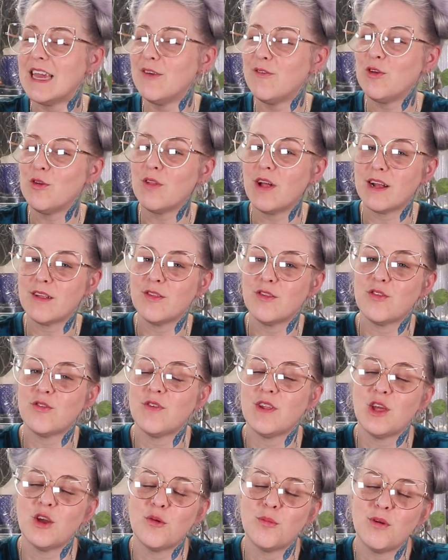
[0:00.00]
If you like this
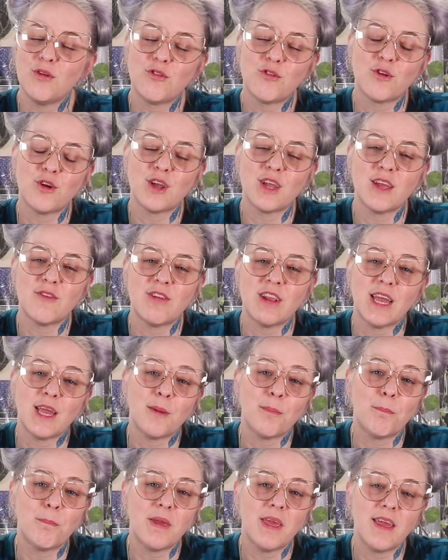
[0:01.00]
video, be sure and give it
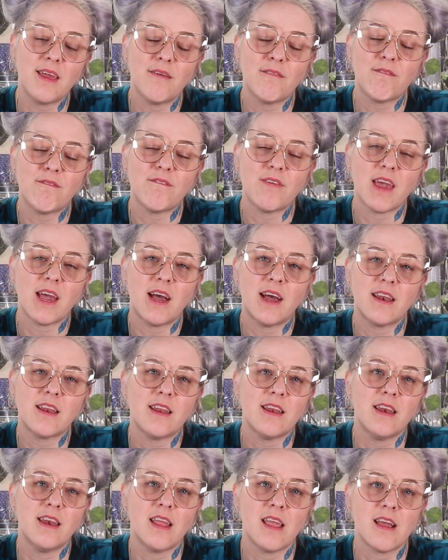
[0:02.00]
a big, fat,
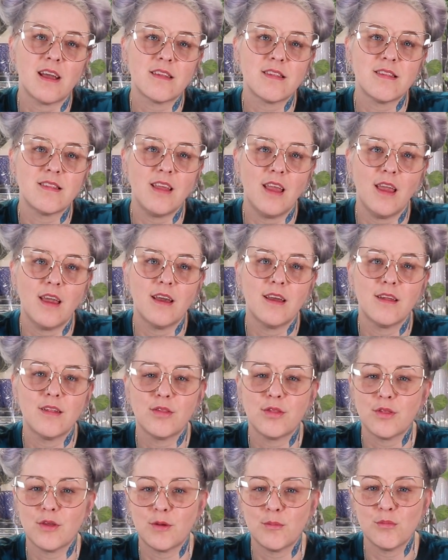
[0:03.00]
nasty
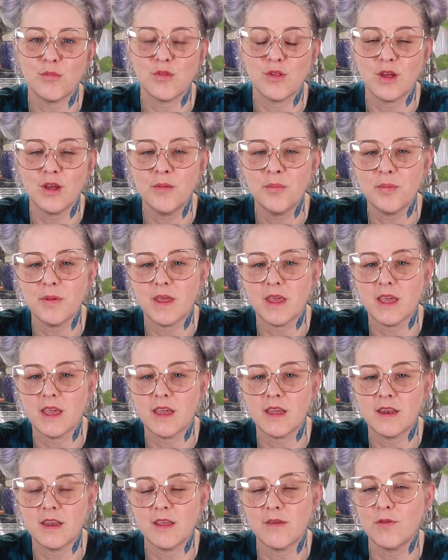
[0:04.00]
thumbs up.
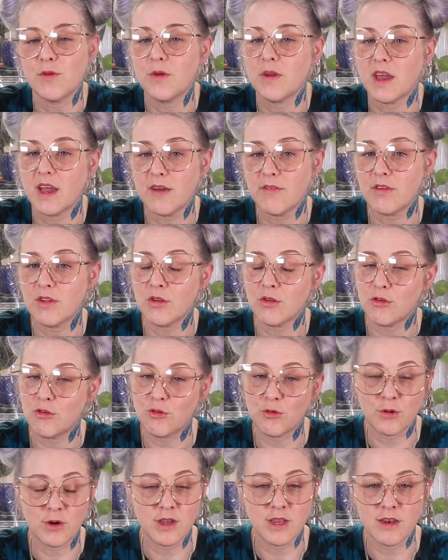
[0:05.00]
And if you haven't
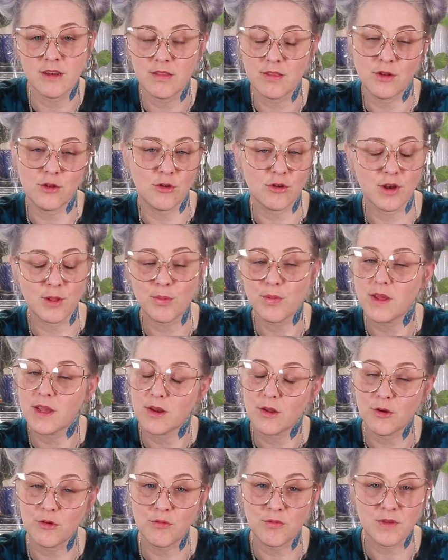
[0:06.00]
joined the Dirty
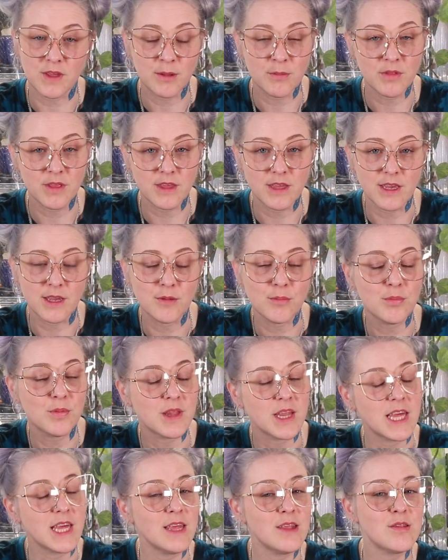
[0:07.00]
Plant Hoe family yet,
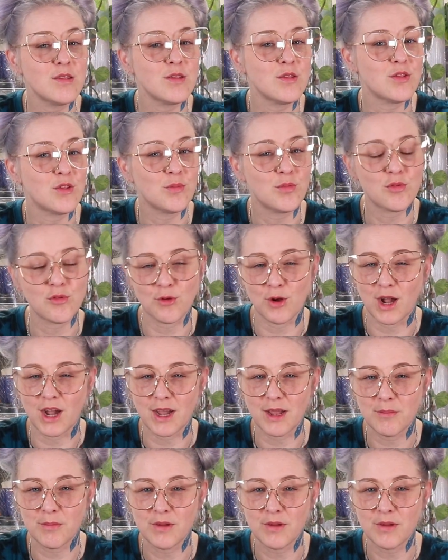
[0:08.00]
please subscribe.